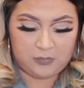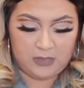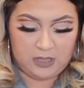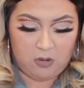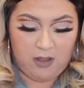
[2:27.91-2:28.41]

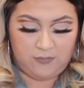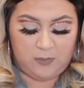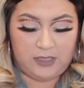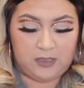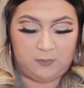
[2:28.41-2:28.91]
They don't have to
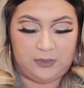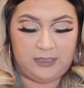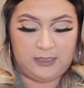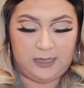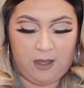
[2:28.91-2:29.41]
be
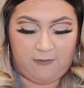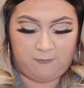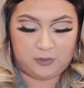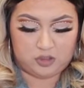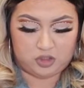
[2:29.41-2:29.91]
completely
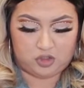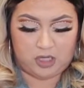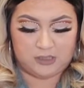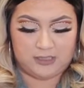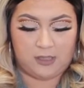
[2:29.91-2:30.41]
off, but just try
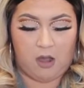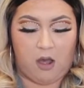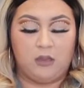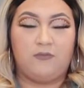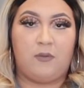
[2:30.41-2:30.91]
to take
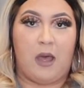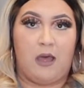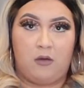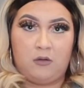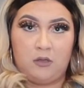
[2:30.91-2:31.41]
all of them
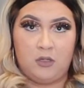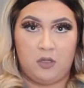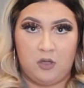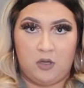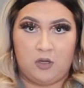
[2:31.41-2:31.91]
out
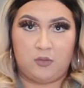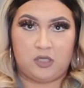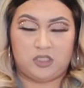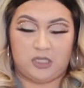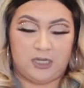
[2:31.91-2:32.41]
of
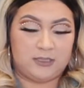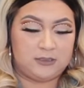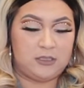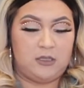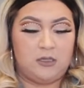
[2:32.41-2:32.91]
your chiles,
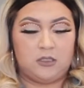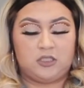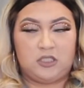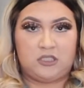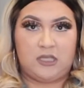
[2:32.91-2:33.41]

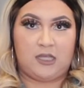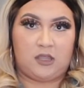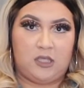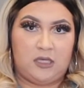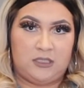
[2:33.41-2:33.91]
just like
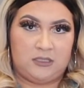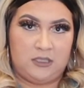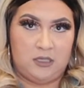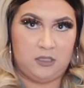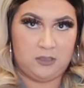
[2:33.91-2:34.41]
this.
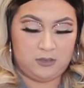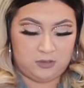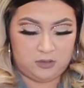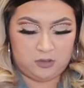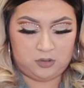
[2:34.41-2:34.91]

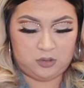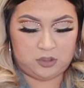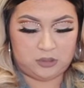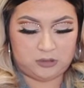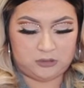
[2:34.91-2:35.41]
You
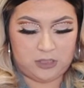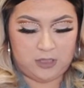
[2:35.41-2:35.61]
just